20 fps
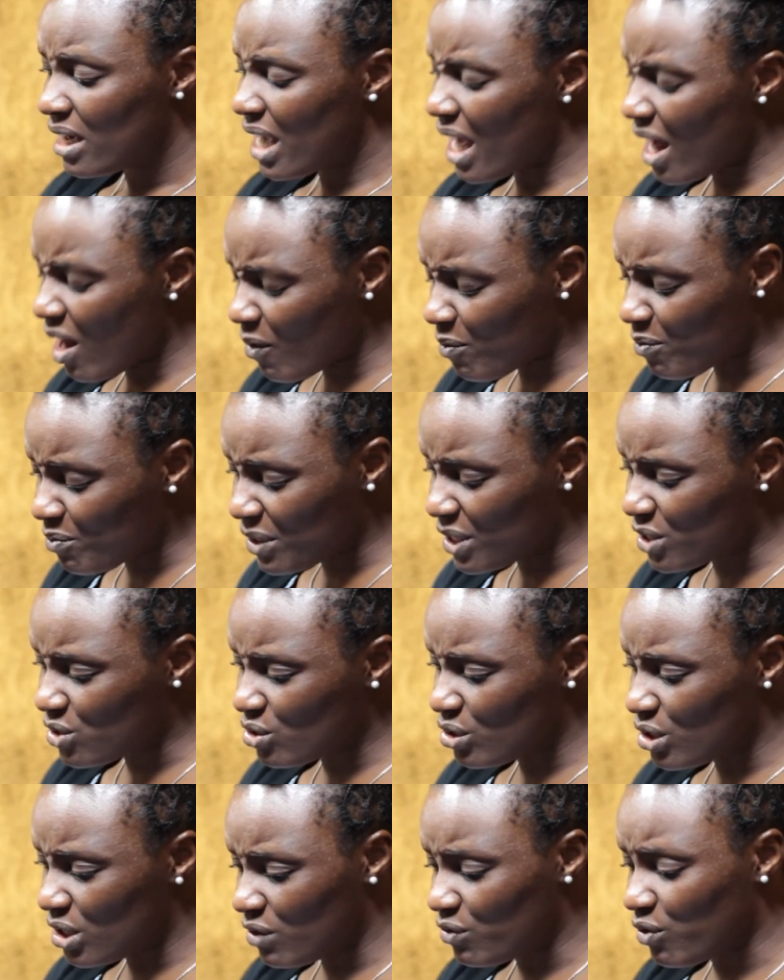Help me
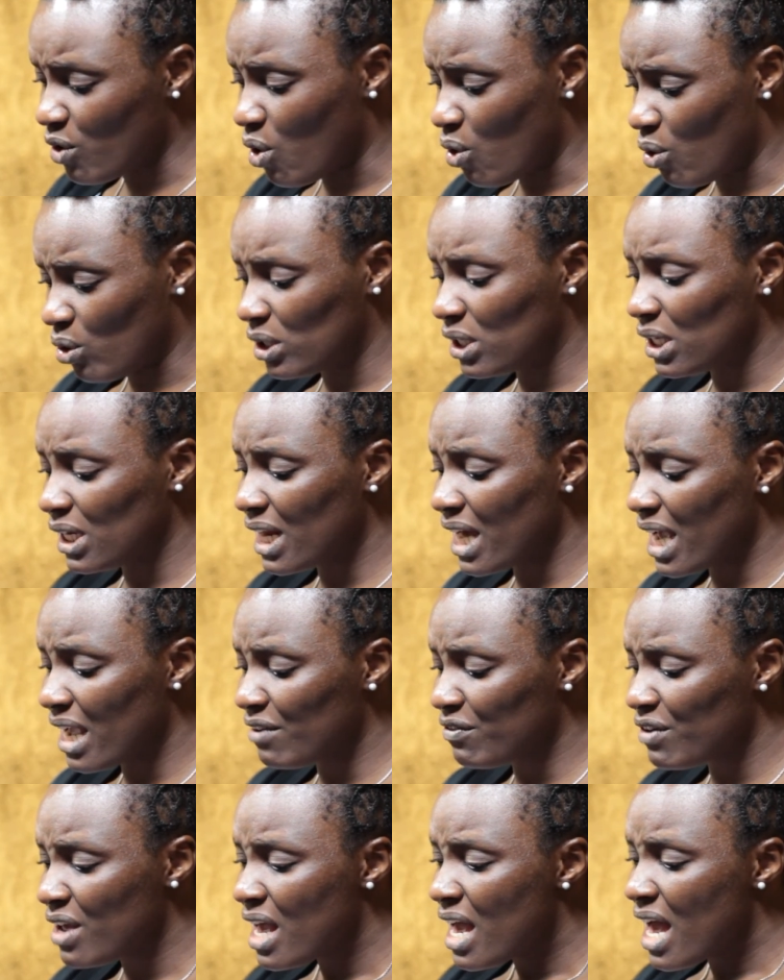to live a holy
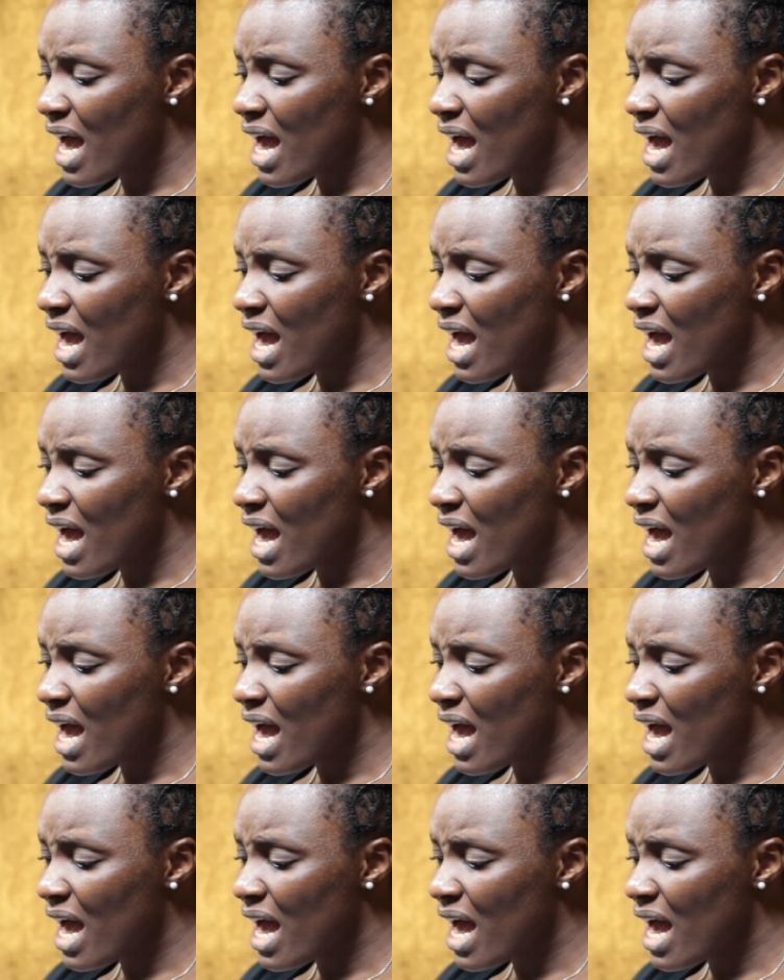life,